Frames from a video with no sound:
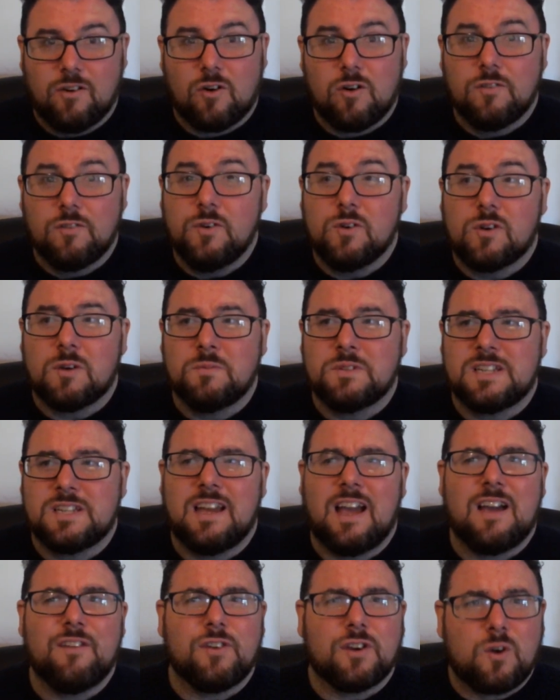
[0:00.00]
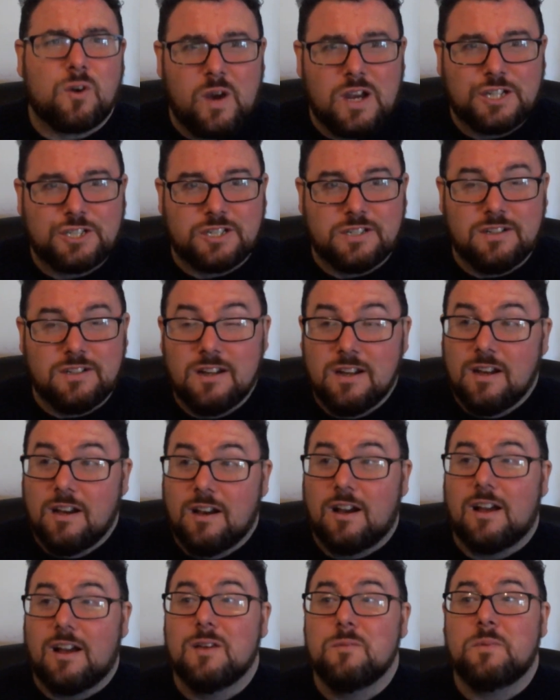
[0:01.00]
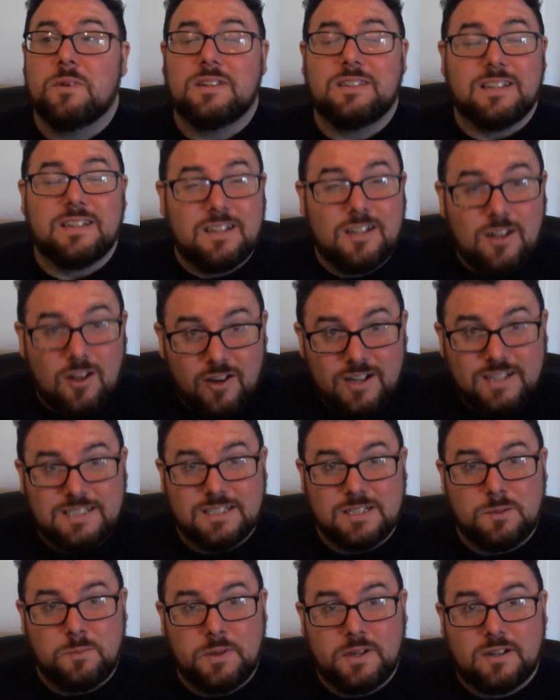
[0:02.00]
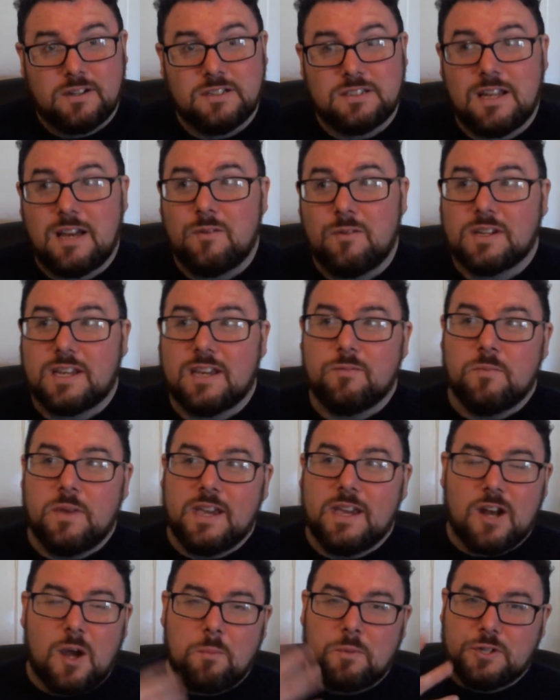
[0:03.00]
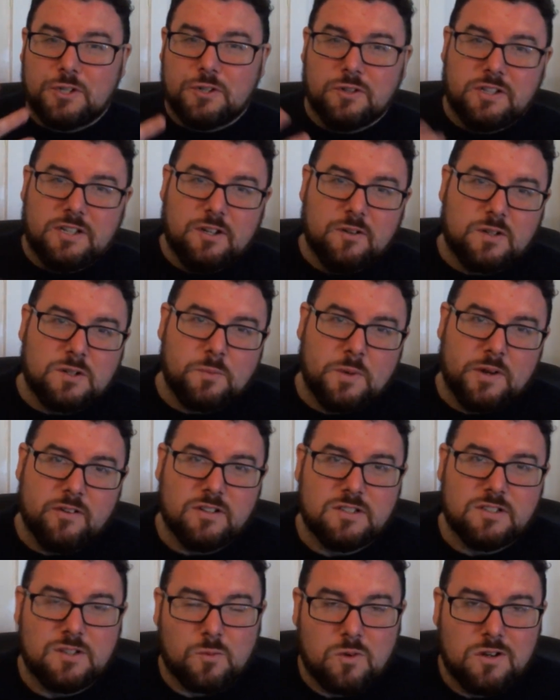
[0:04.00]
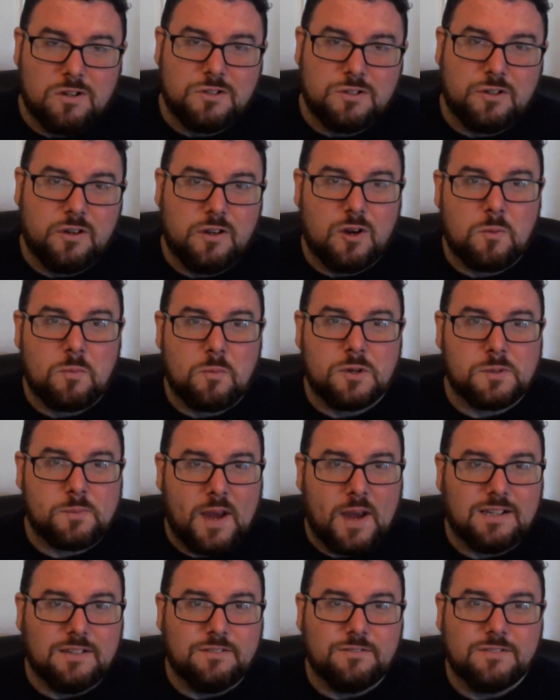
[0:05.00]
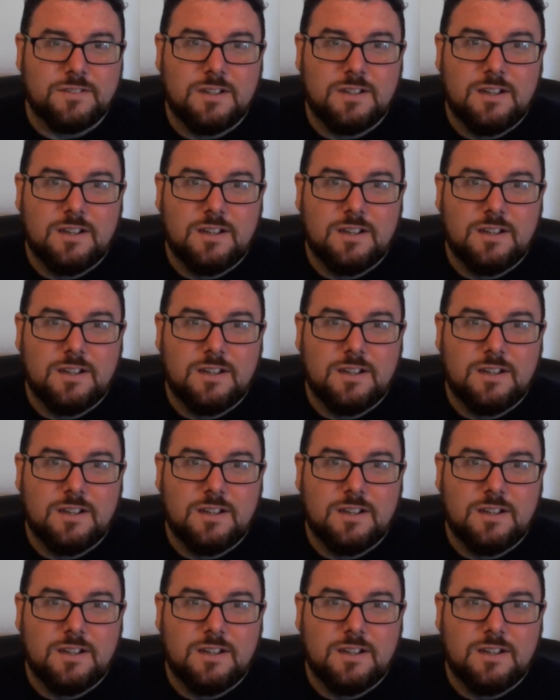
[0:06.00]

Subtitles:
Or if you come and say, "I have a question," I will be delighted because that will give me an opportunity to experience the world through your perspective.